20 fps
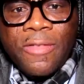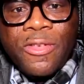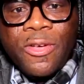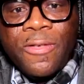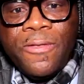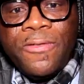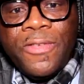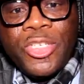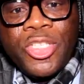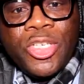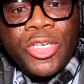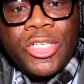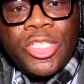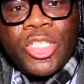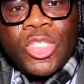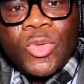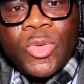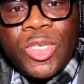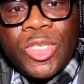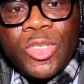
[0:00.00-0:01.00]
If your vision
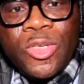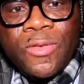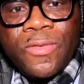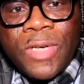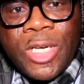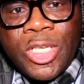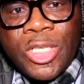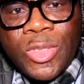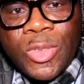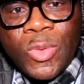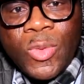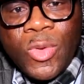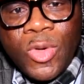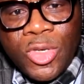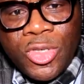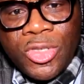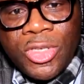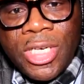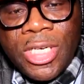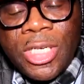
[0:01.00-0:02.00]
is 20 over
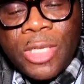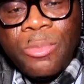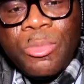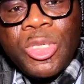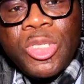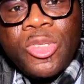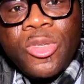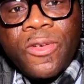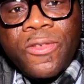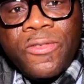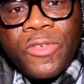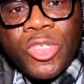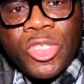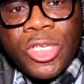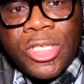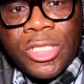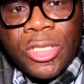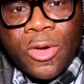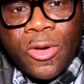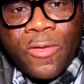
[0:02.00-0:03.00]
200, it means your
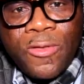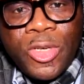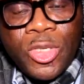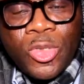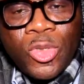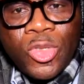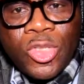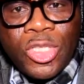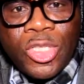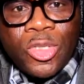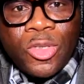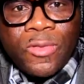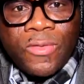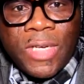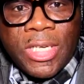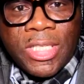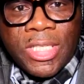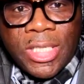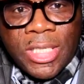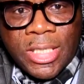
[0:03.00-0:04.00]
vision is equivalent to 6
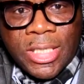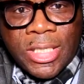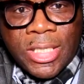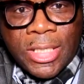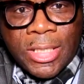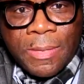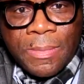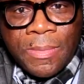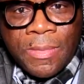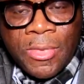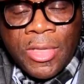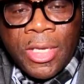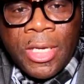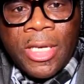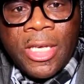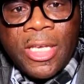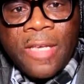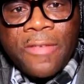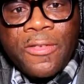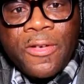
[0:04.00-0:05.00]
over 60.